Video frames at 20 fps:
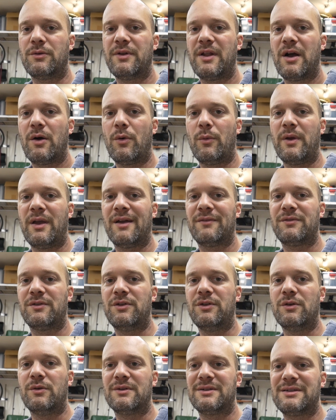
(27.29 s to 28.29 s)
now what we have to
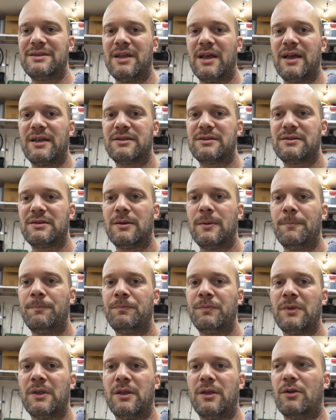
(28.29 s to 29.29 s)
do is test
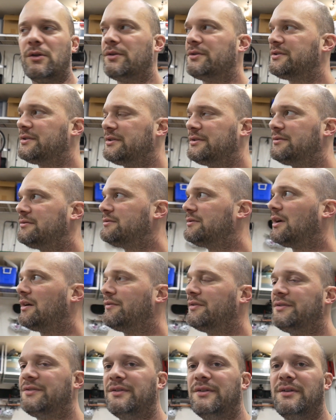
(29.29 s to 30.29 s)
you know, there's
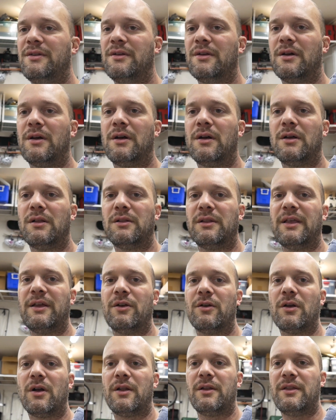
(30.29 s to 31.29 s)
obviously uh,
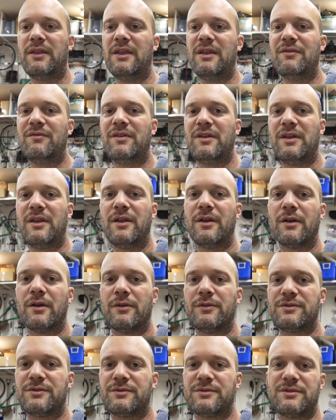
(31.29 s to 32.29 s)
later on in the evening
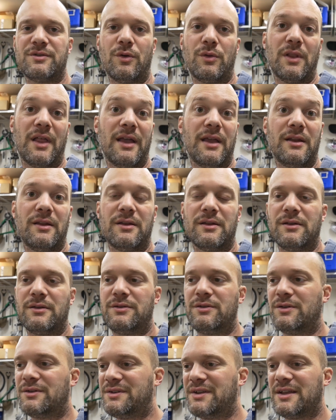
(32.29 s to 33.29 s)
here, so there's no light to,
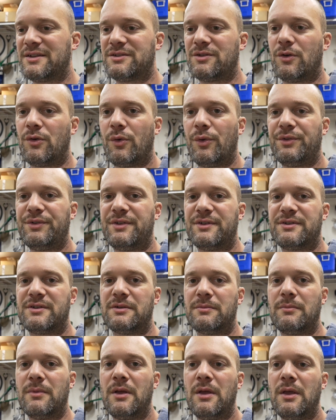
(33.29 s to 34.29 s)
to test the whole
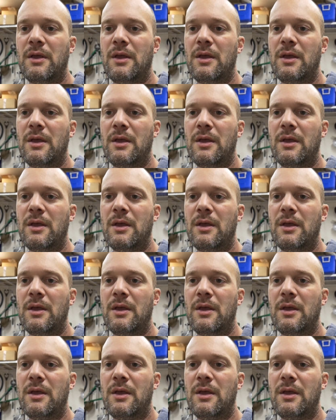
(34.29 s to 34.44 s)
system,